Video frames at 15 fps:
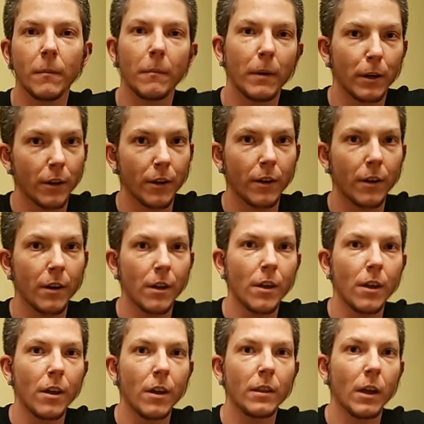butter
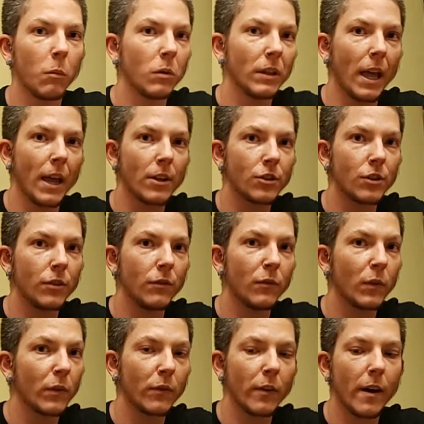that will last you
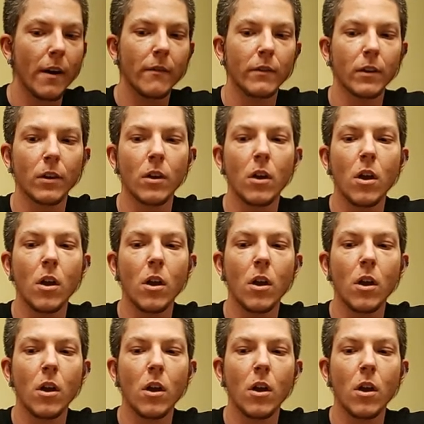for forever